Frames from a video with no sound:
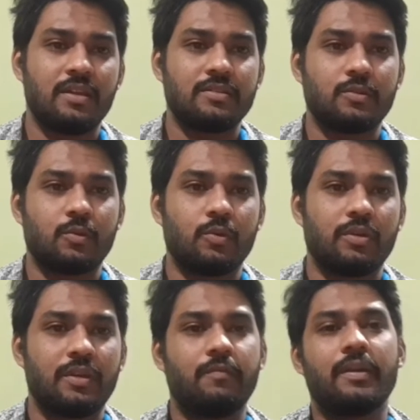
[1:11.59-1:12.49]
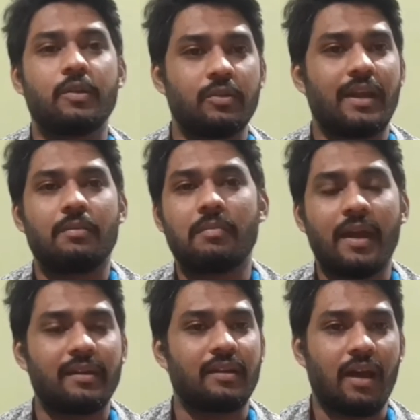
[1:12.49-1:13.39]
So he went to that
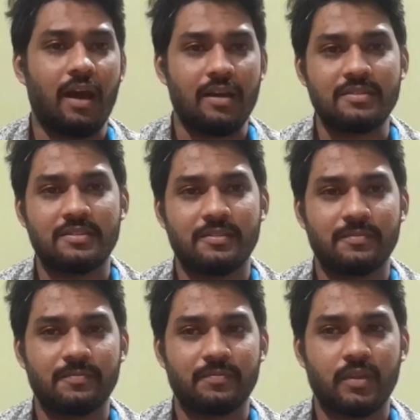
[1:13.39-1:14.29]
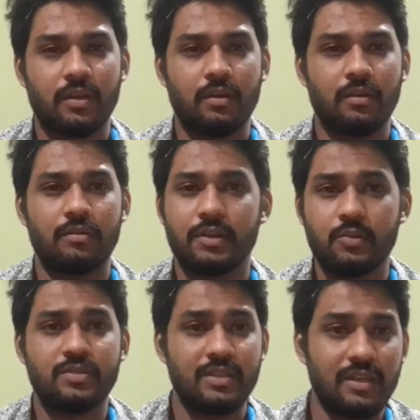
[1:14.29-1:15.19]
man and asked, did you
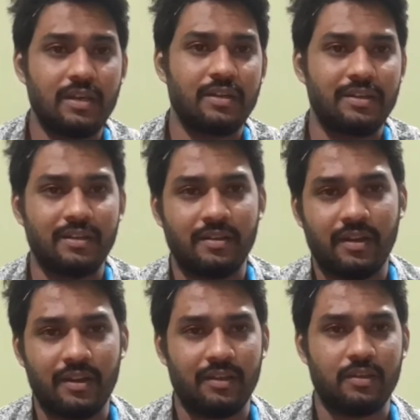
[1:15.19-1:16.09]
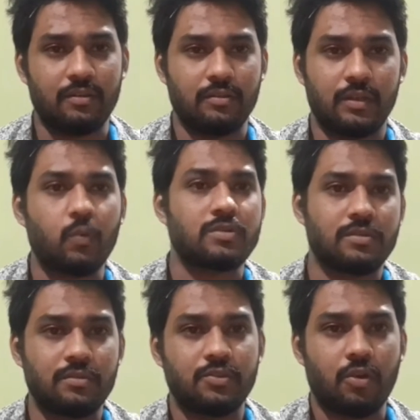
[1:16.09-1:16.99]
see a deer running here? It was
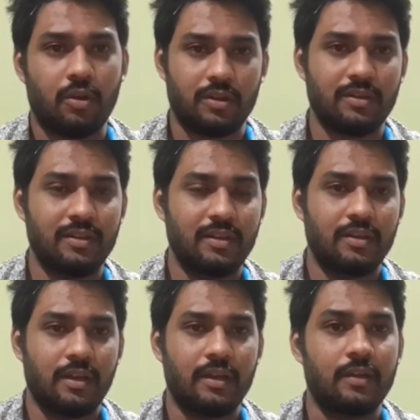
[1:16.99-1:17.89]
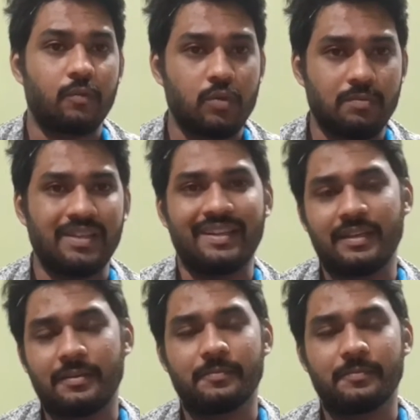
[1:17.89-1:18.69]
shot and it was bleeding.